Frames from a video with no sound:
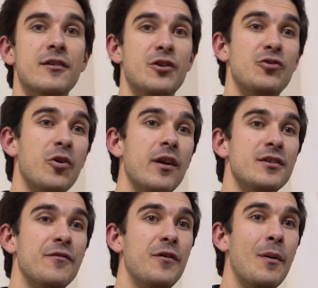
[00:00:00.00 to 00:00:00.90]
If you join
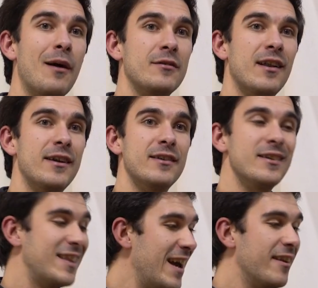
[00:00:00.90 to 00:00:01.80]
us a few hours later, it's
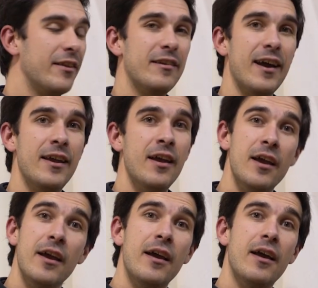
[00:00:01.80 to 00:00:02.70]
the end of the day.
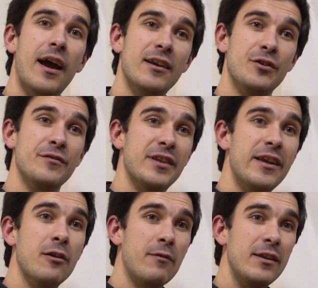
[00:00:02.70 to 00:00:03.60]
As you've
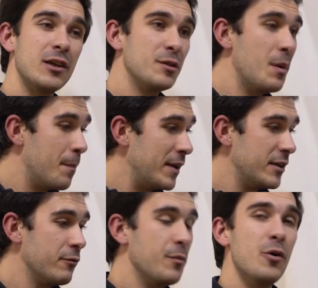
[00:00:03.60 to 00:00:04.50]
seen, Lorenzo's been
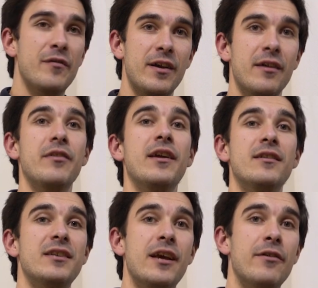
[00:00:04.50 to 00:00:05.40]
busy removing the
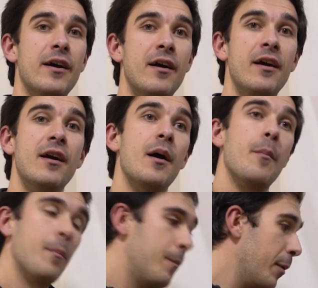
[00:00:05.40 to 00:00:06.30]
interior,
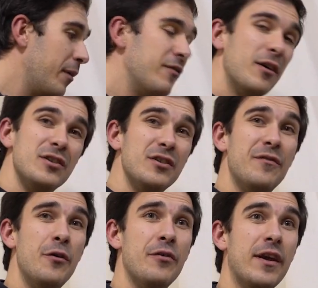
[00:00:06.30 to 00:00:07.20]
but we've noticed a
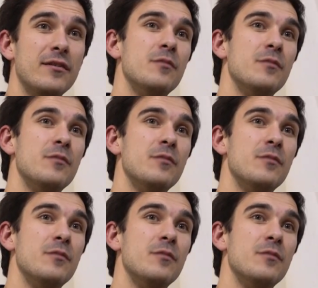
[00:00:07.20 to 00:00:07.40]
few things.